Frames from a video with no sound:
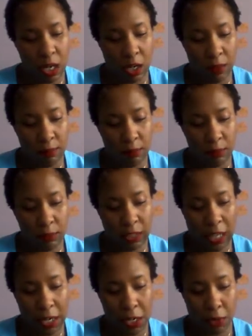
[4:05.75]
So
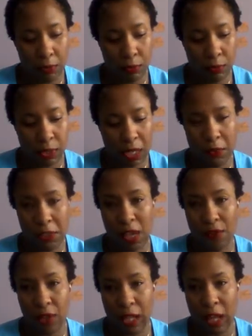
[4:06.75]
I know you can even
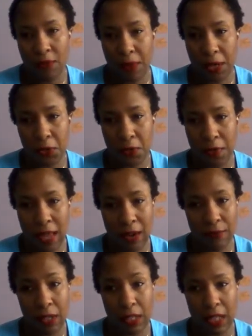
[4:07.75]
save your life by doing
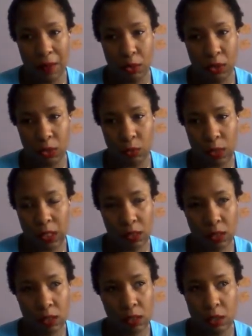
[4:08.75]
that. I've done that more than
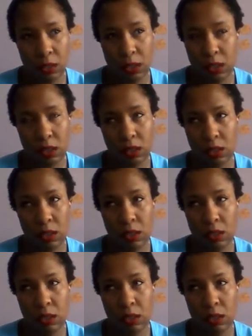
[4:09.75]
once, so it's